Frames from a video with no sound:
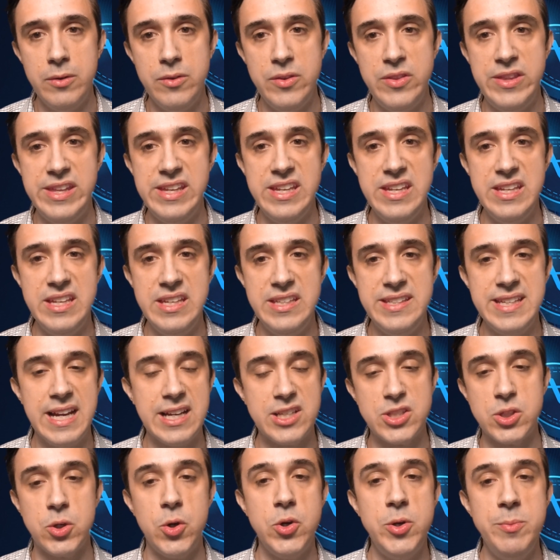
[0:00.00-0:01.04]
the
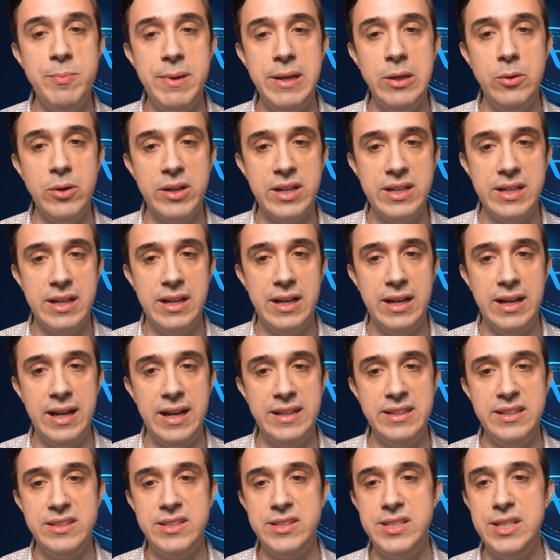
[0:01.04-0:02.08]
tax code may look
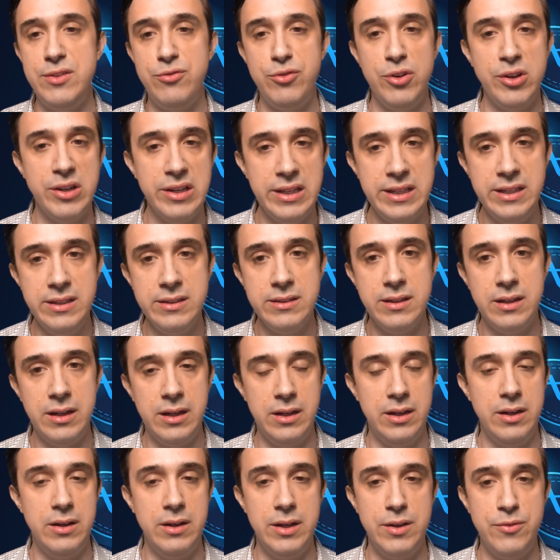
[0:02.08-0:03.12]
at it differently
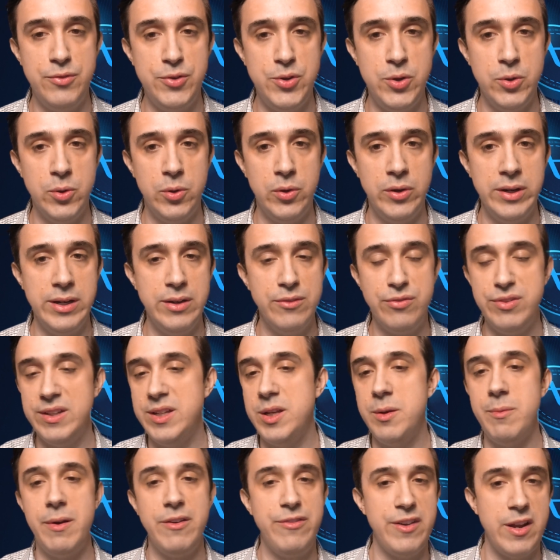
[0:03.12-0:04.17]
if you're
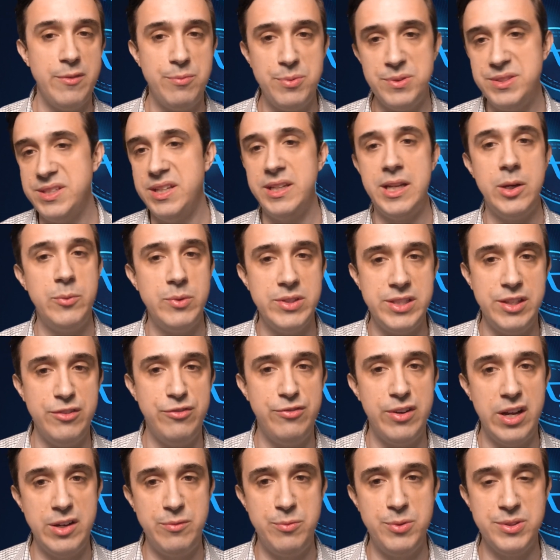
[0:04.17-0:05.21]
inflated by 5% and receive
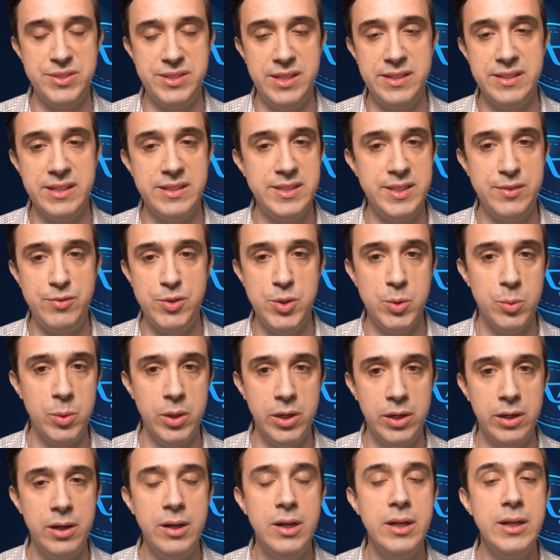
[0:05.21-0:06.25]
5%, as if you
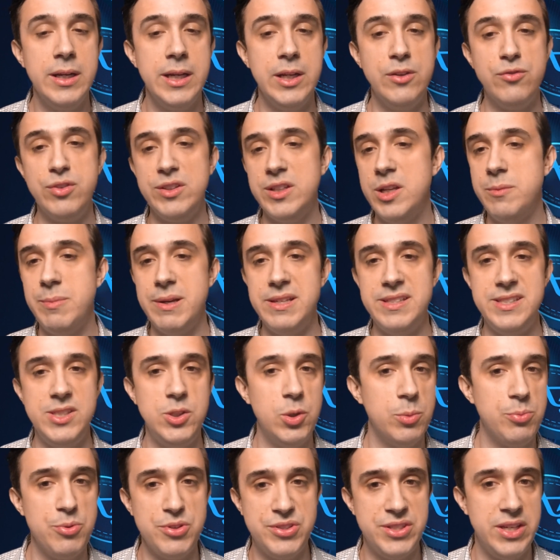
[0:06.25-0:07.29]
were inflated by
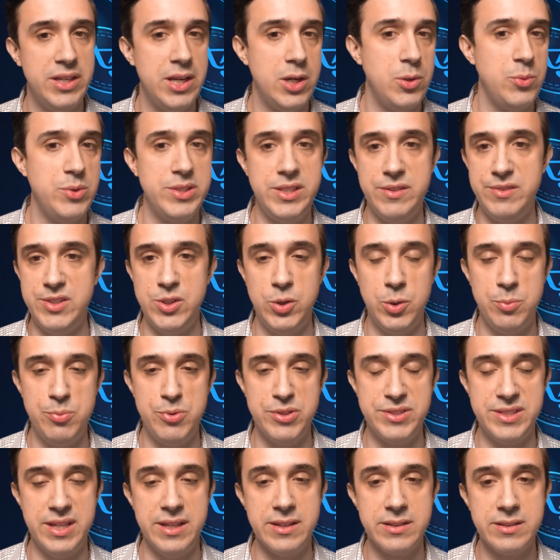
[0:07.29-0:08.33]
0% and receive
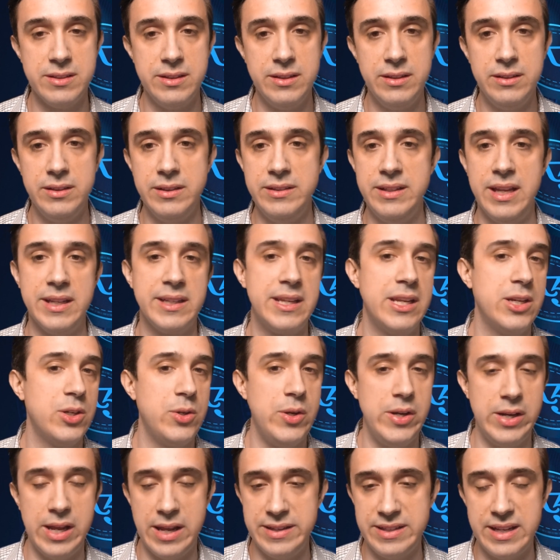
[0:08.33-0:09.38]
0%, and that
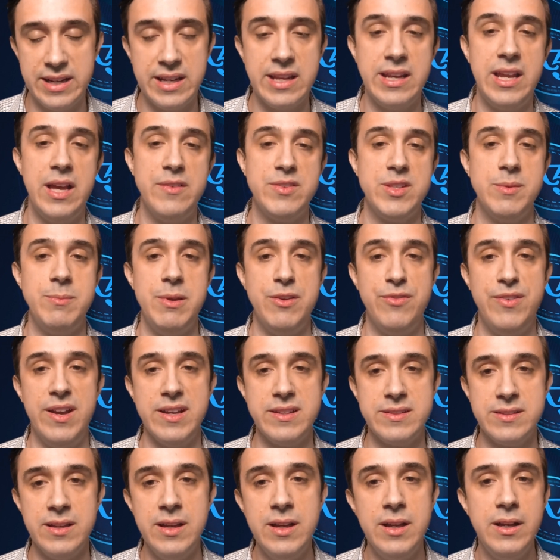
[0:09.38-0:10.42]
can have some
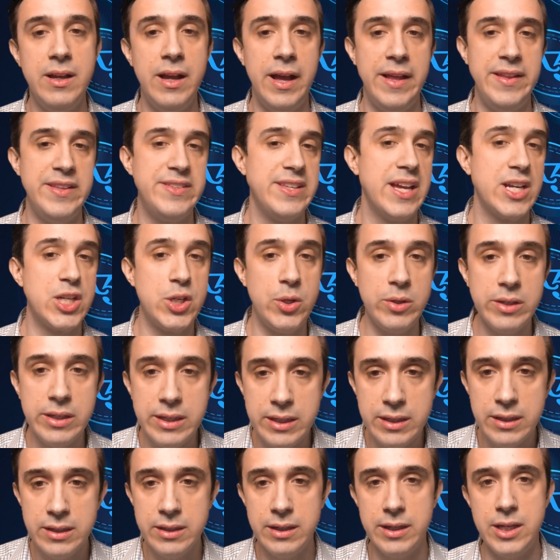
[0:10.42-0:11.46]
effects. And there's
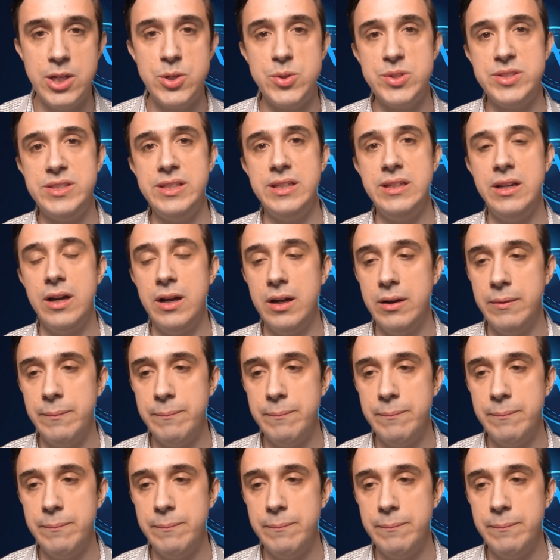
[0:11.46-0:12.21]
actually interesting